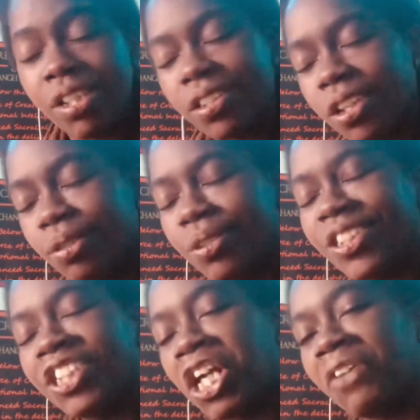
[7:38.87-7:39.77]
So
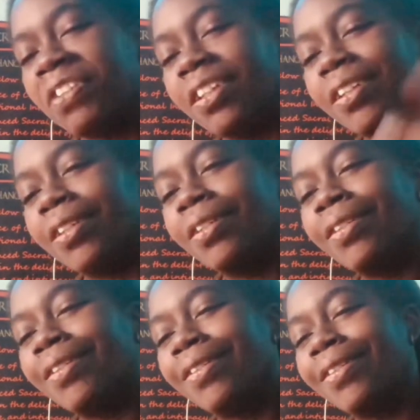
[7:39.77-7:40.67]
to start off the year,
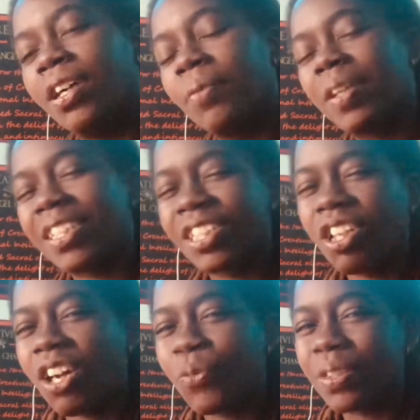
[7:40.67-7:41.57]
I wanted to
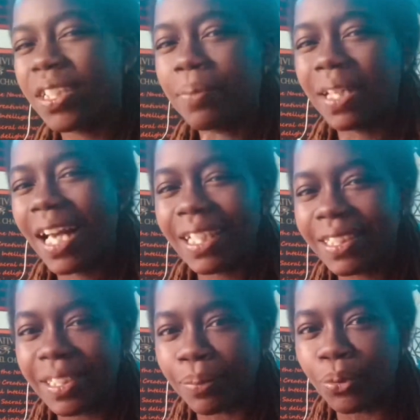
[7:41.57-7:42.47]
start off with something kind of
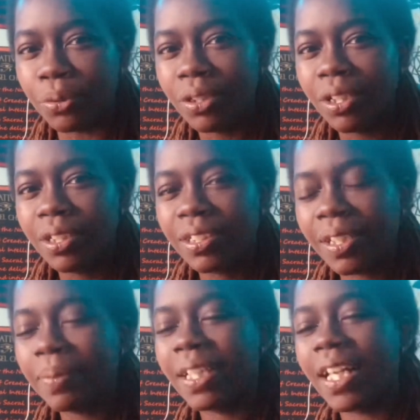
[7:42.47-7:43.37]
simple.
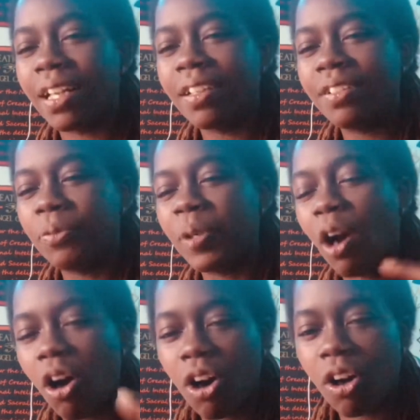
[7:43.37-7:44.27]
Something that we
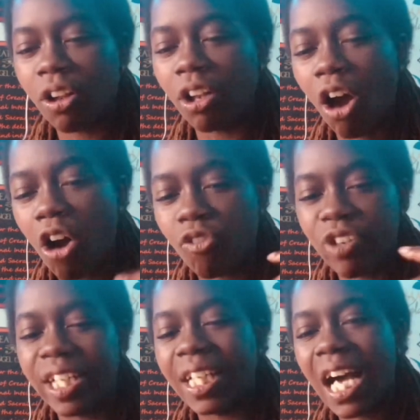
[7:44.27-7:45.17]
all
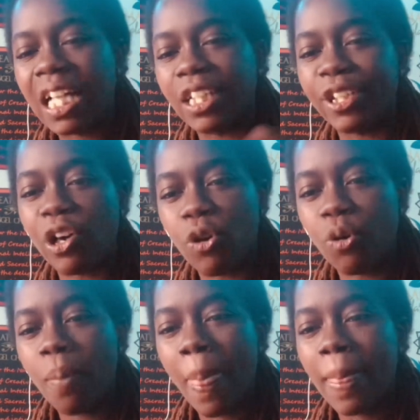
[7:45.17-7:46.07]
already kind of
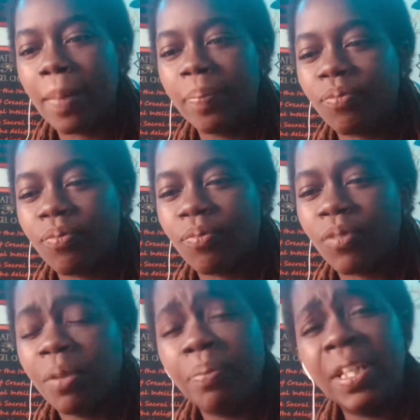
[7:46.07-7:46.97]
know,
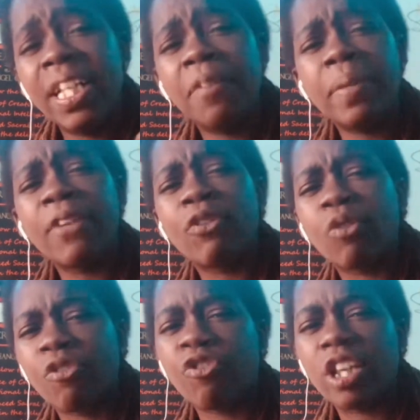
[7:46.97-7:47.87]
but need a bit of a
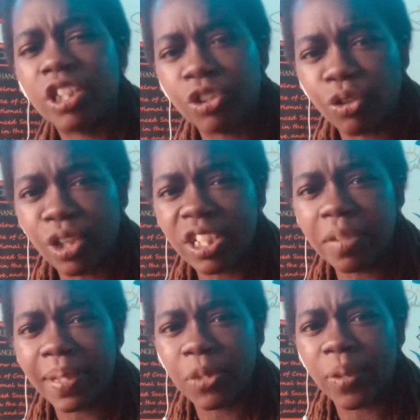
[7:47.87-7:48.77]
refresher on is
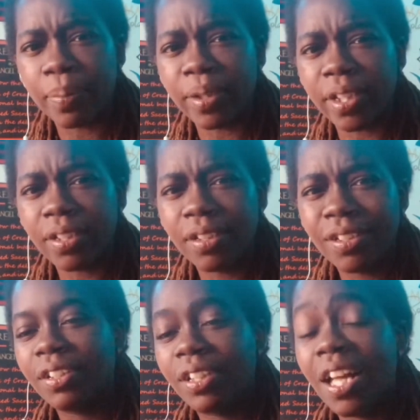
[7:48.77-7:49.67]
the best way to put it.
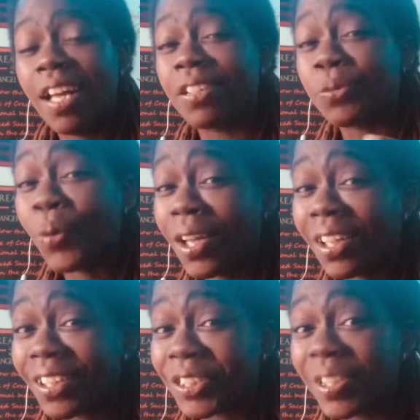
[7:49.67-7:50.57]
As
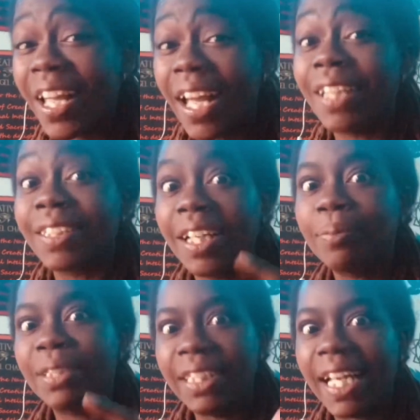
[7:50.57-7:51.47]
well as
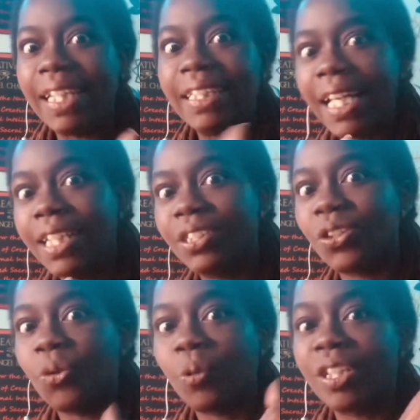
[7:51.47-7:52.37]
up-to-date dates
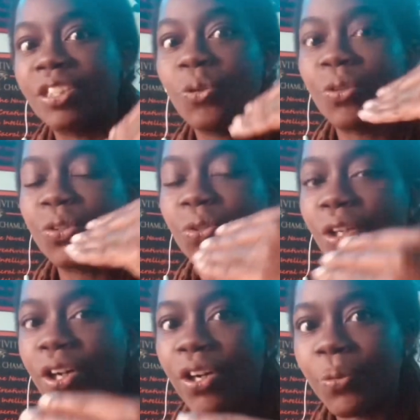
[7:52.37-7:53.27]
on what is going to
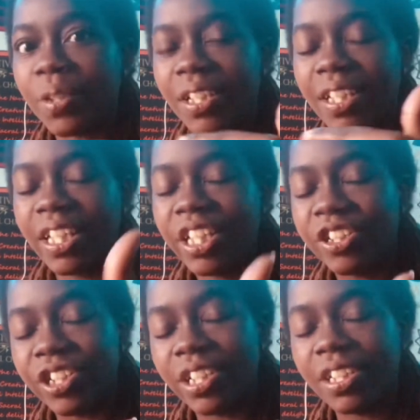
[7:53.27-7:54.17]
occur within the
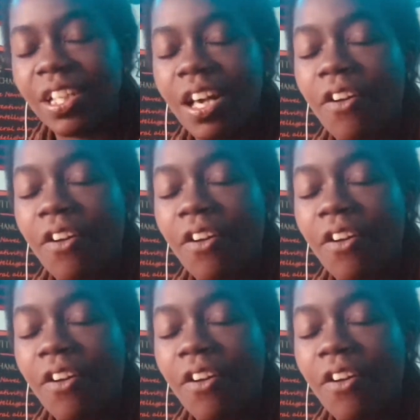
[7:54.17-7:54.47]
energies